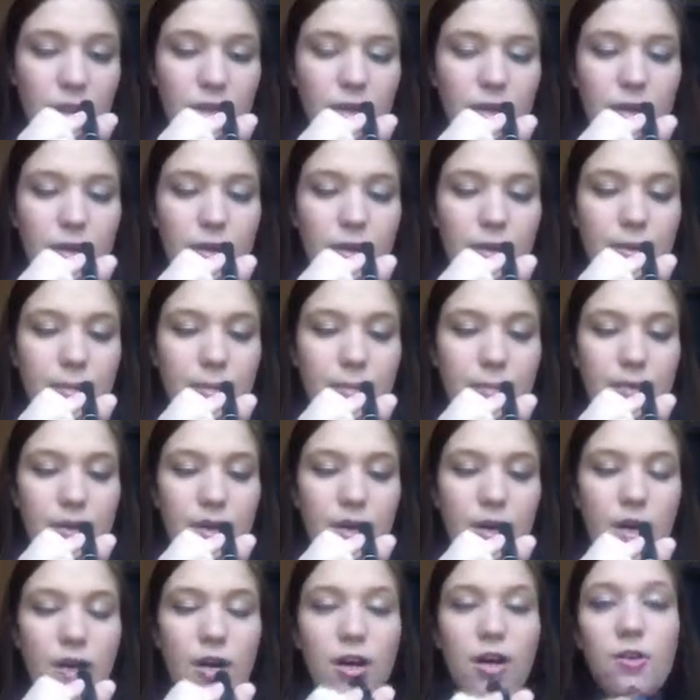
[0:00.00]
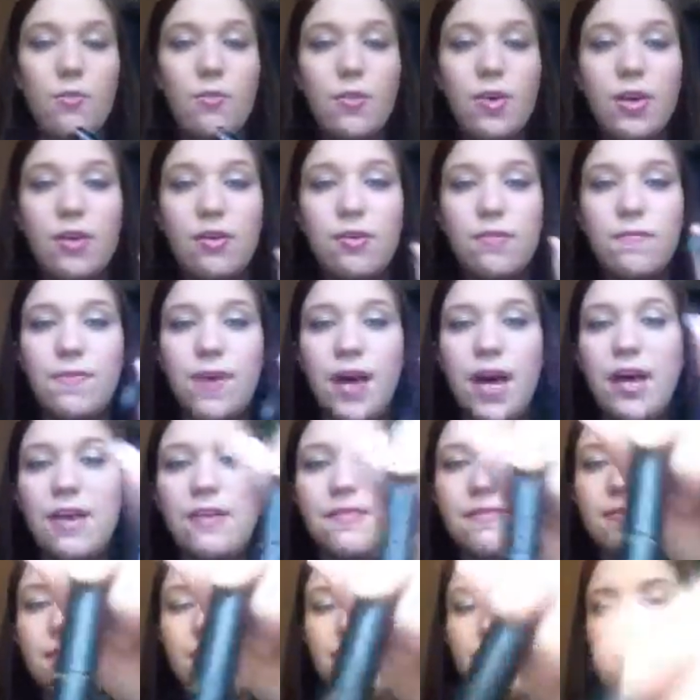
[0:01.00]

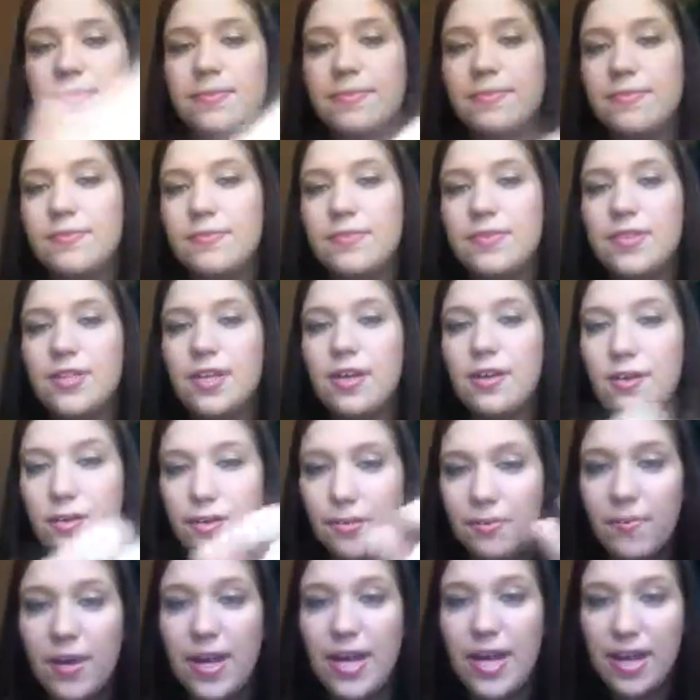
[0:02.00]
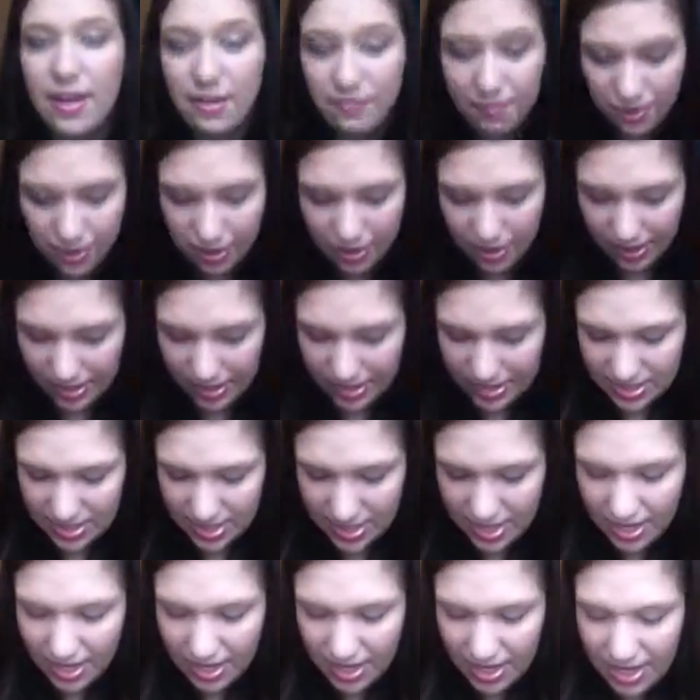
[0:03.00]
R105, so by Avon, like I
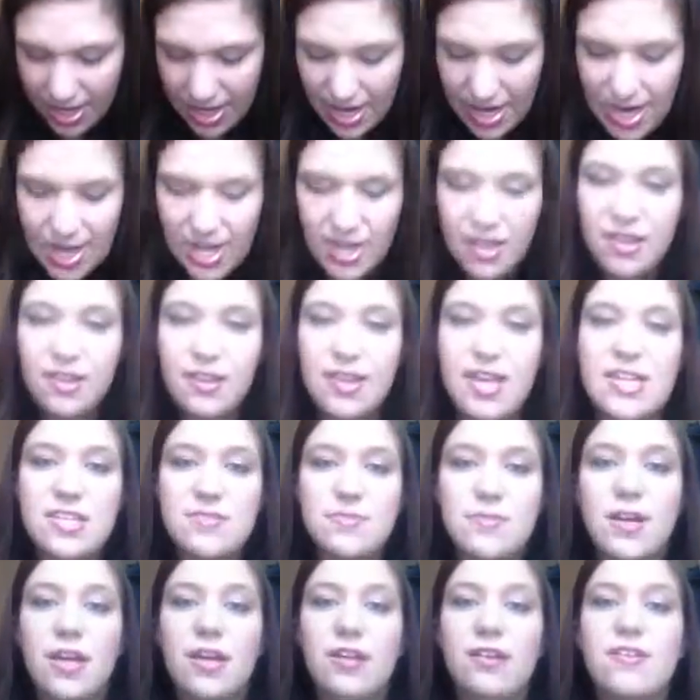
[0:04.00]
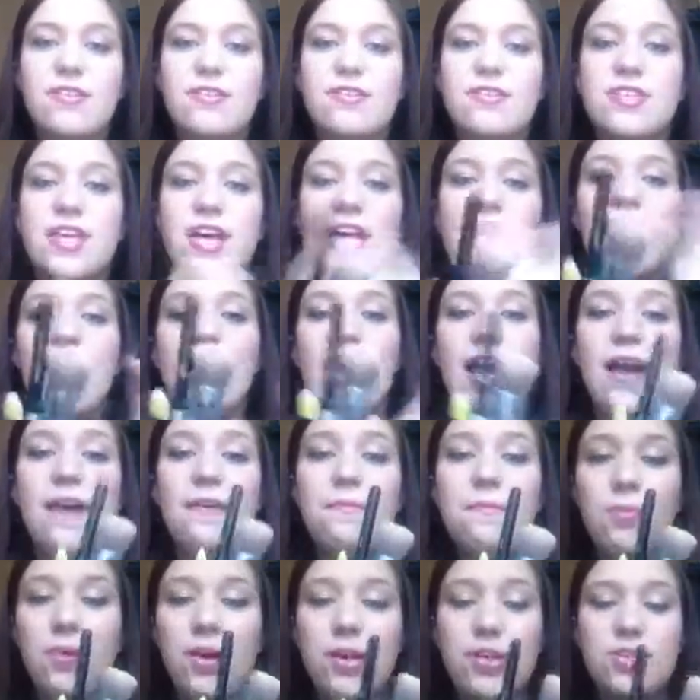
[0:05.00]
said. And then last but not least, I
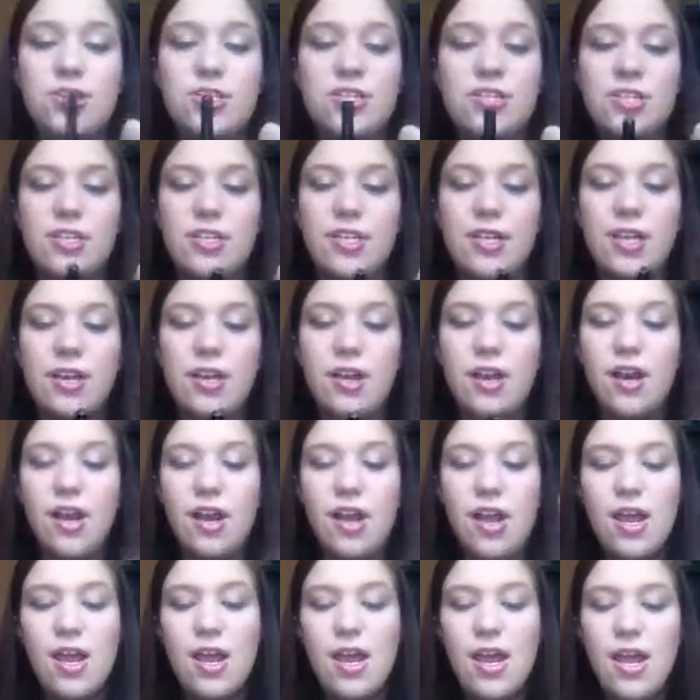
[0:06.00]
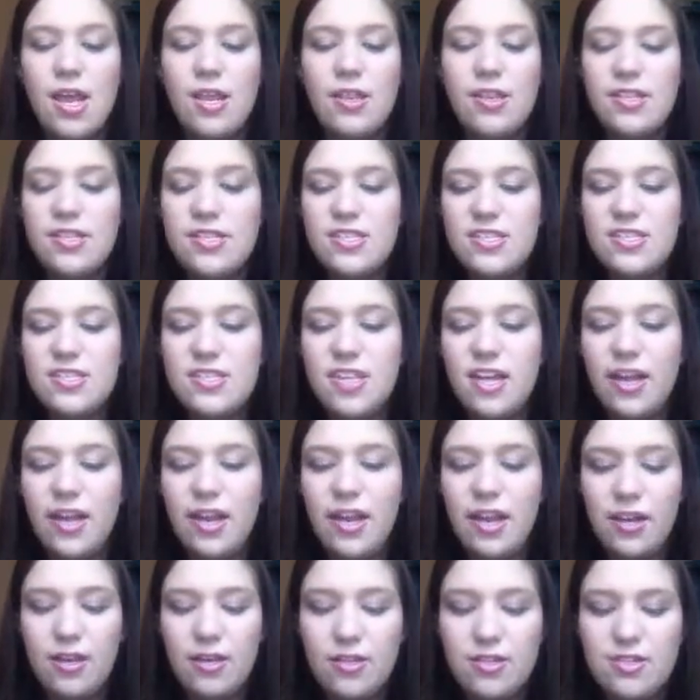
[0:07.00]
have brushes in here, and this is
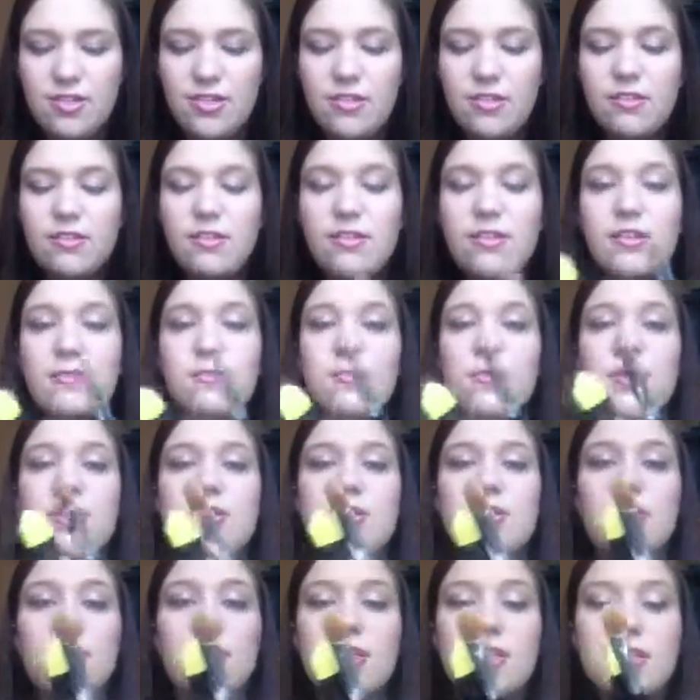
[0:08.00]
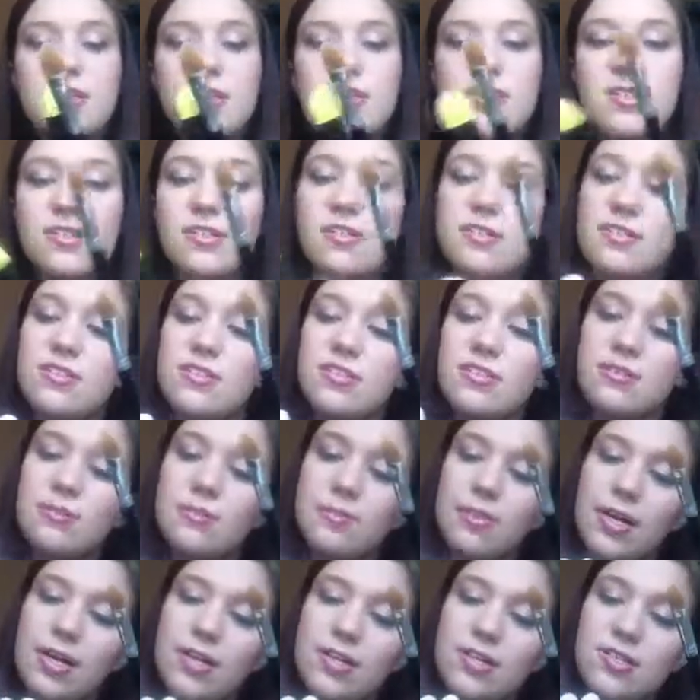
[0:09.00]
a concealer brush and this is a concealer
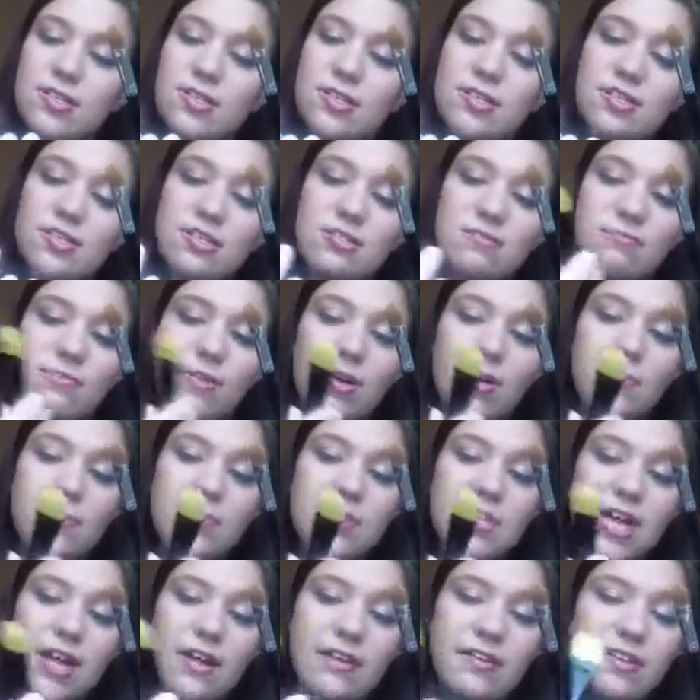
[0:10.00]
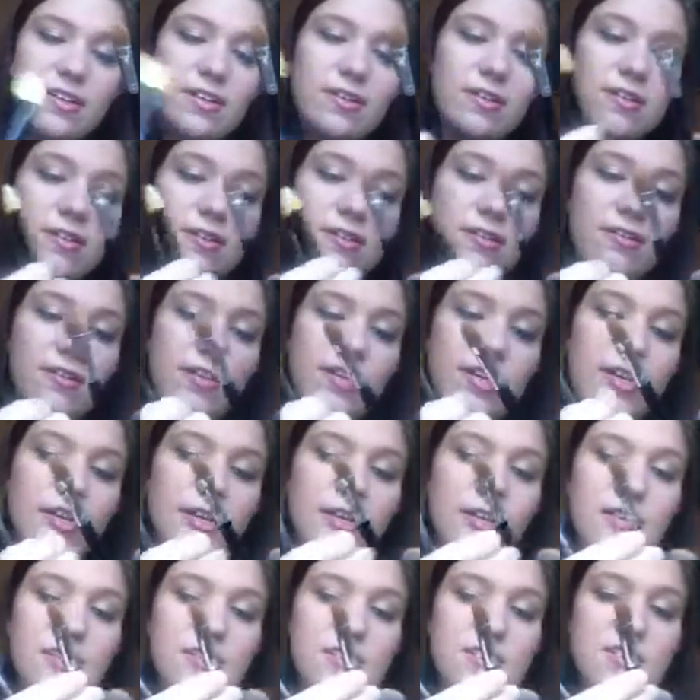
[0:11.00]
brush. This is from Sally Girl.
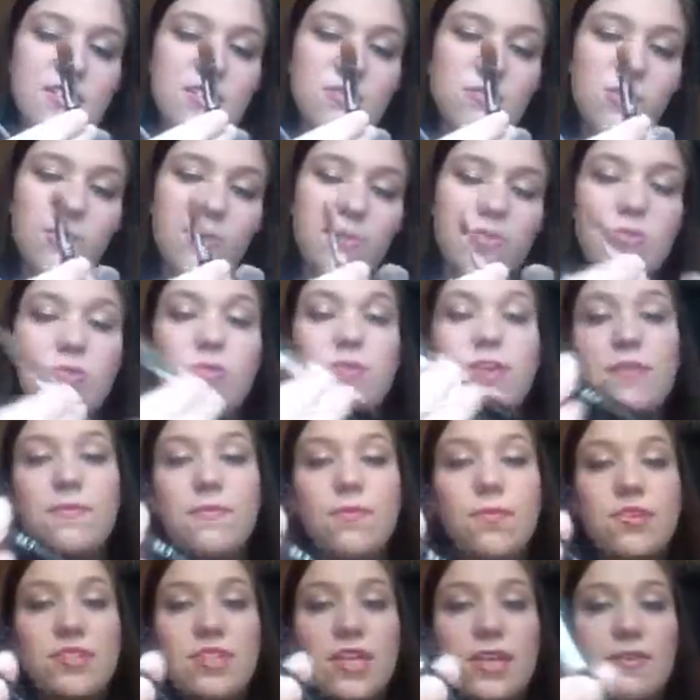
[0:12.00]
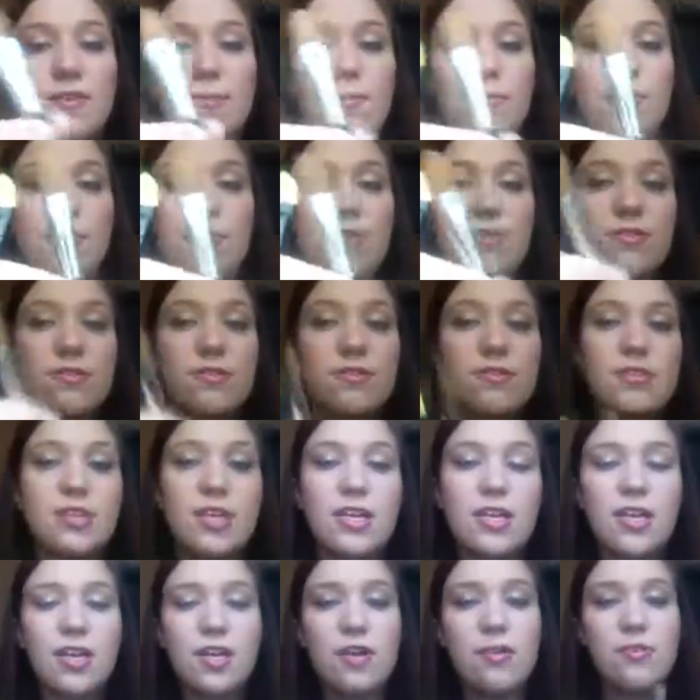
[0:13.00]
This is from 24/7 Minerals,
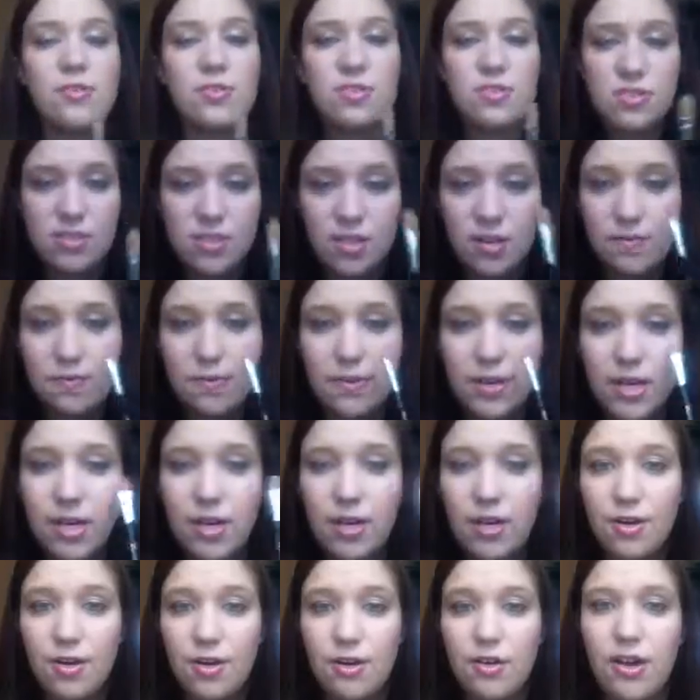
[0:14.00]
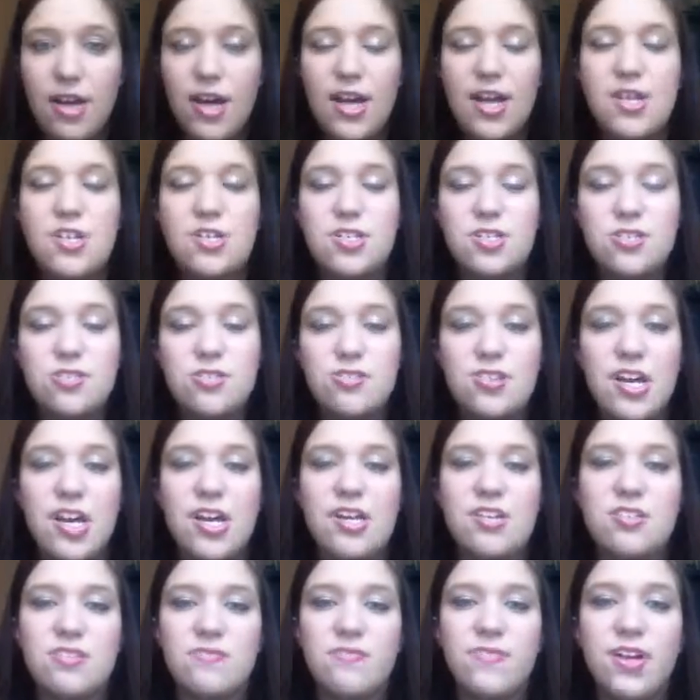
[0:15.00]
which is good for getting on your eyes. Usually I
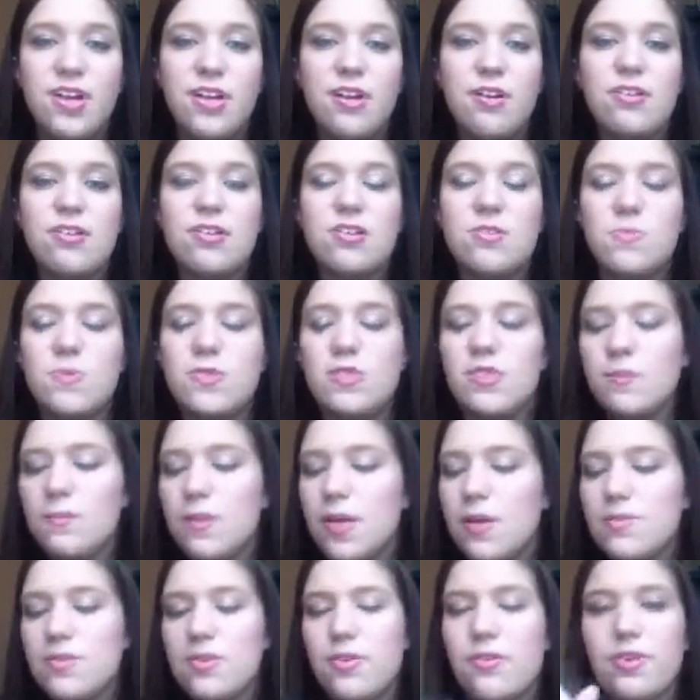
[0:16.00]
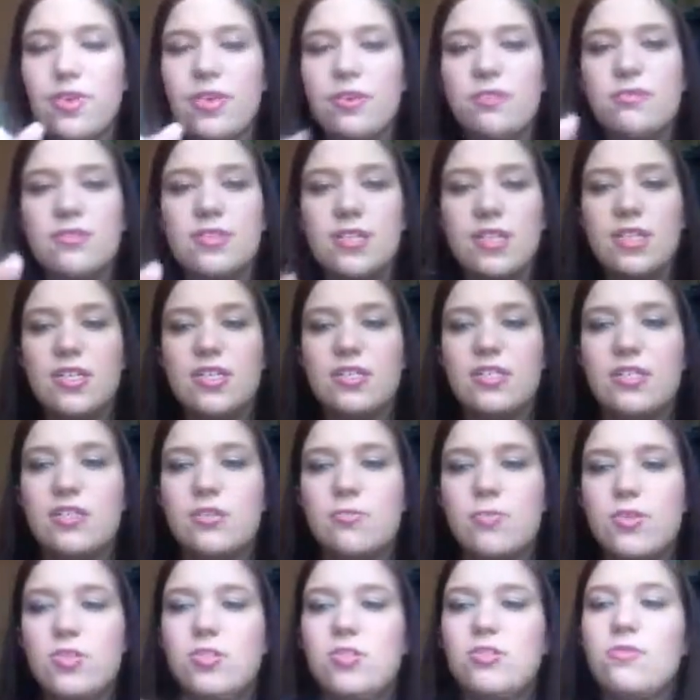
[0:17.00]
use fingers, but sometimes I'll use these,
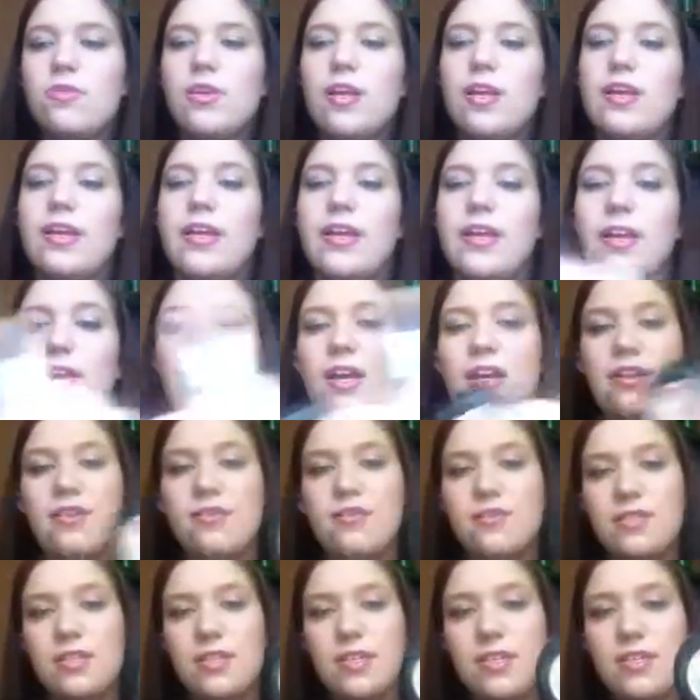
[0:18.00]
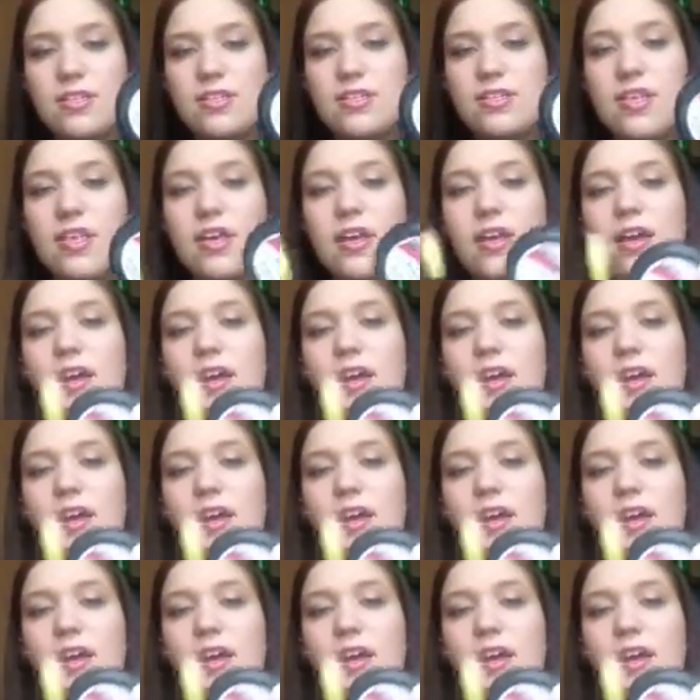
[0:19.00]
especially when I use this.